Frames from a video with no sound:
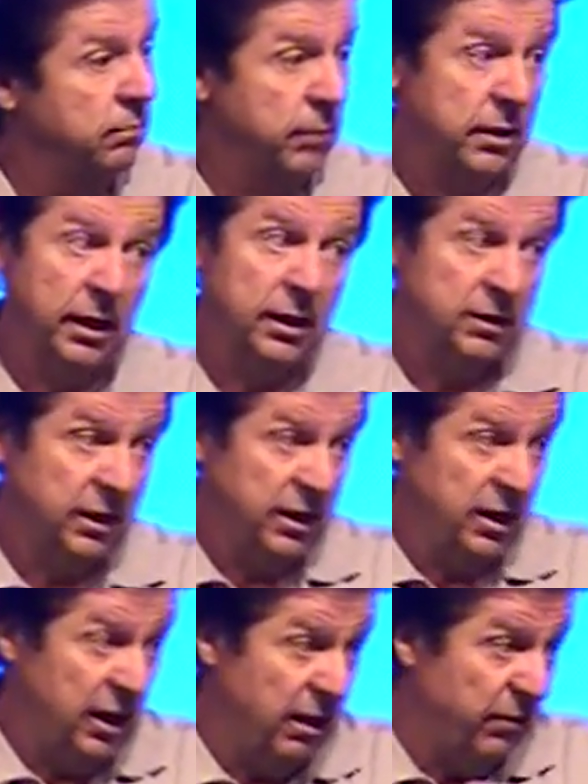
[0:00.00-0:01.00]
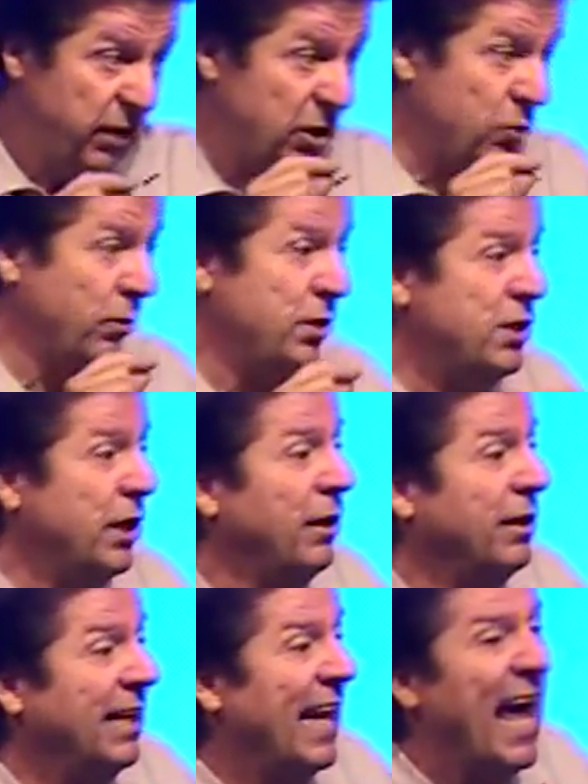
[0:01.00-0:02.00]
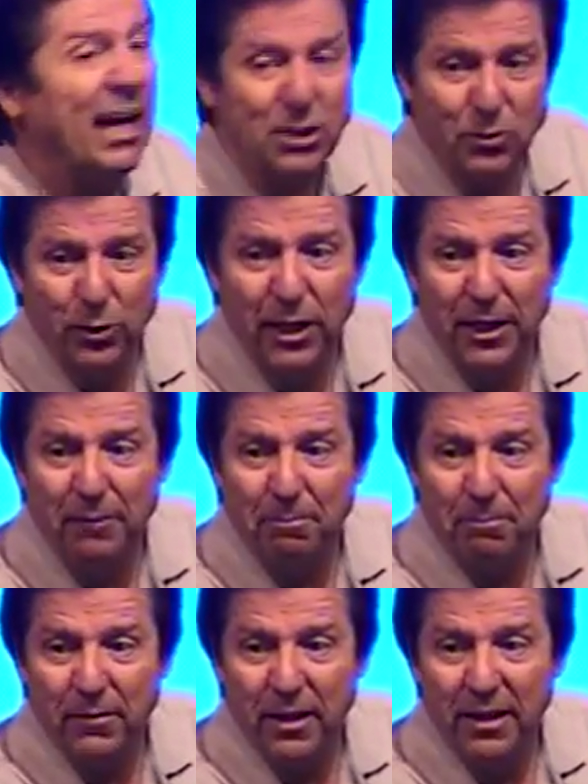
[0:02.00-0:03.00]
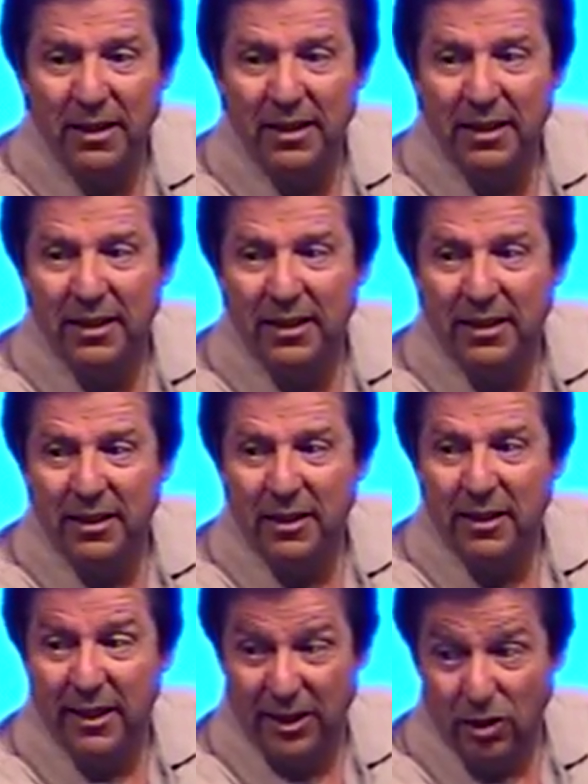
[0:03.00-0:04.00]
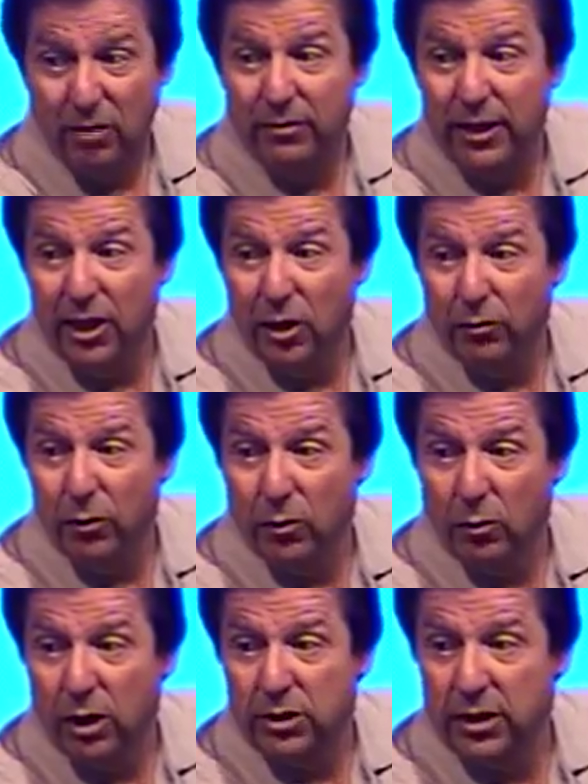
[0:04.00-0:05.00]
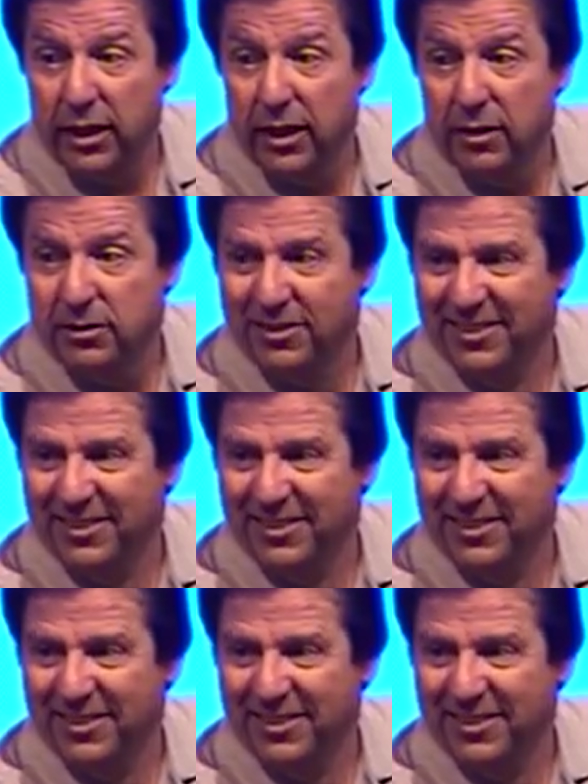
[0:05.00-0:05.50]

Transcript: Because even as we shared last week, it's on video if you want to watch it again.